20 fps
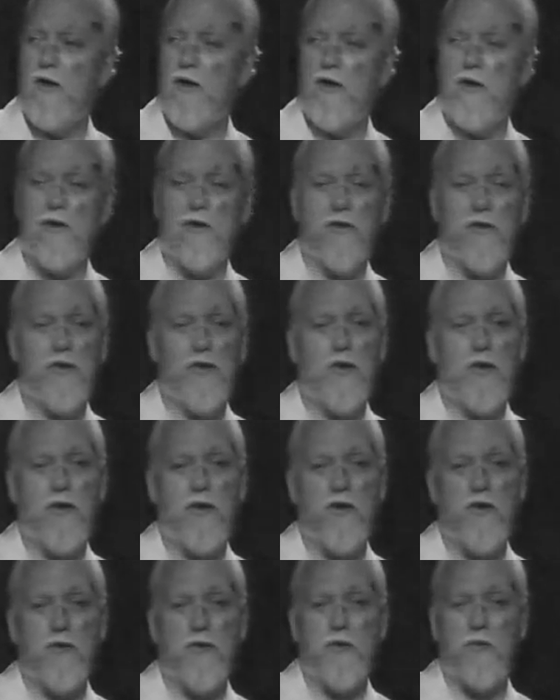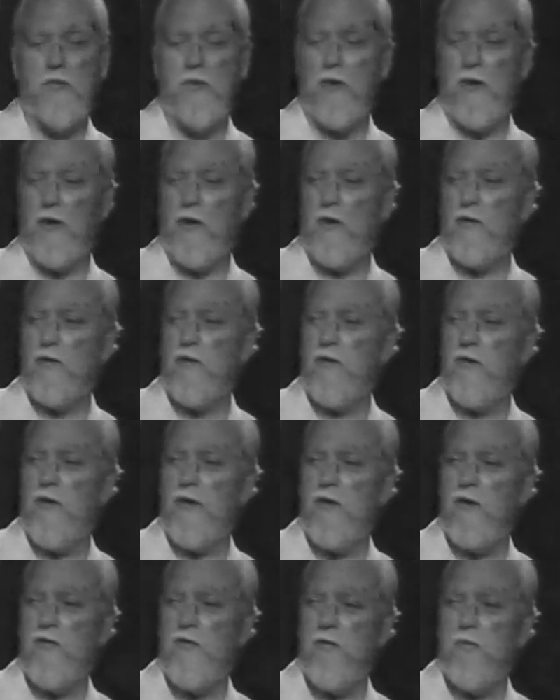It'll turn into a political
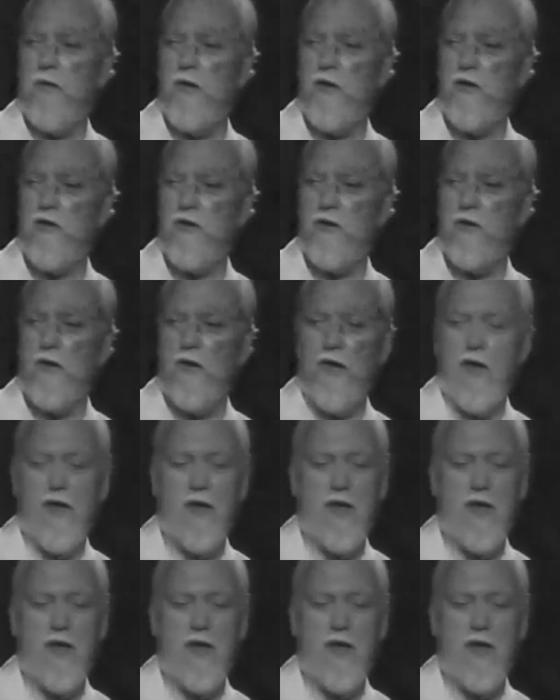transformation.